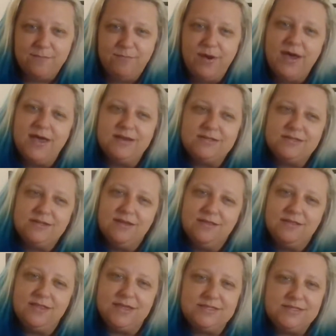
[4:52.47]
but
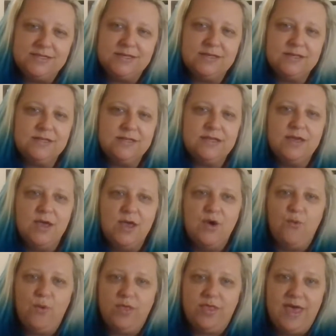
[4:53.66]
they still
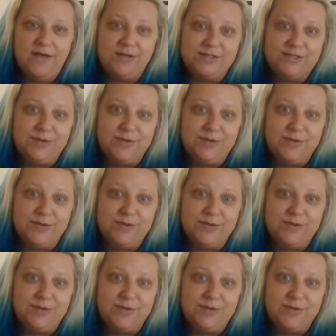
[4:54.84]
withheld